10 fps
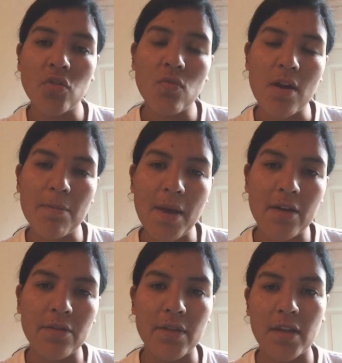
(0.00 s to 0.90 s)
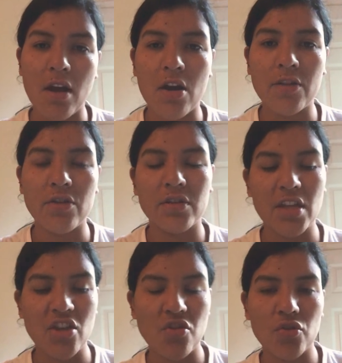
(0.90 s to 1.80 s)
you are better than others
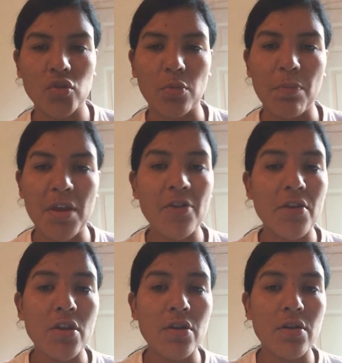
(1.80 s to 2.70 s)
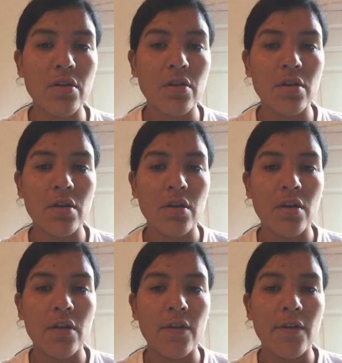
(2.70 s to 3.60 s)
and you're superior
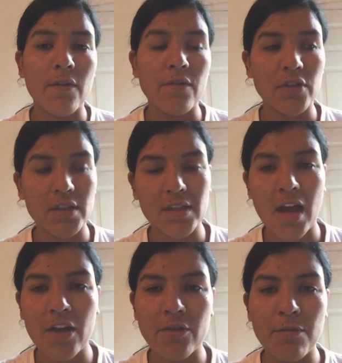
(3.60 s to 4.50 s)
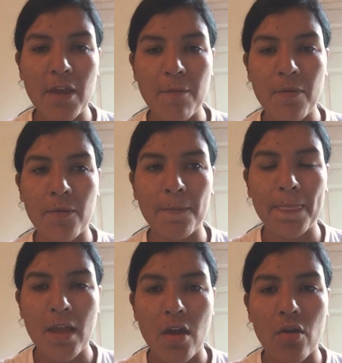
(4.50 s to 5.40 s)
versus other people,
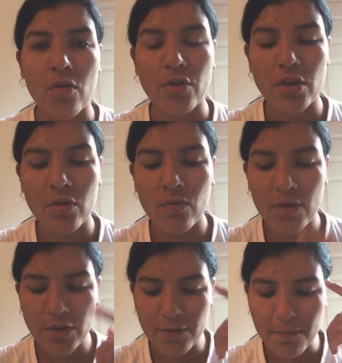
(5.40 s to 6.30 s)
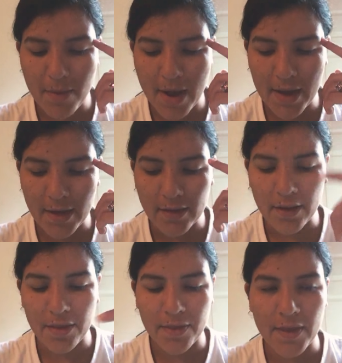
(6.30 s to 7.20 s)
or you in your
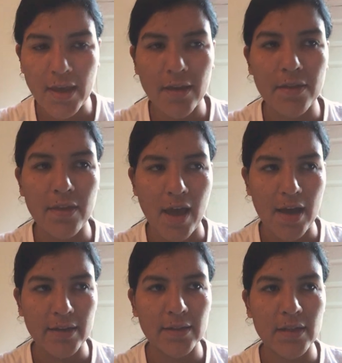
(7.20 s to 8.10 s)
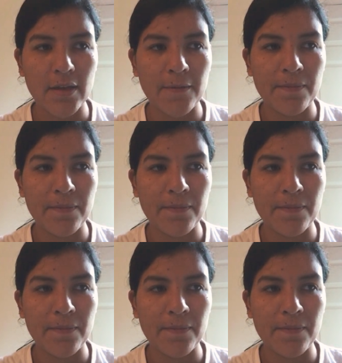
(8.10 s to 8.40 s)
mind think that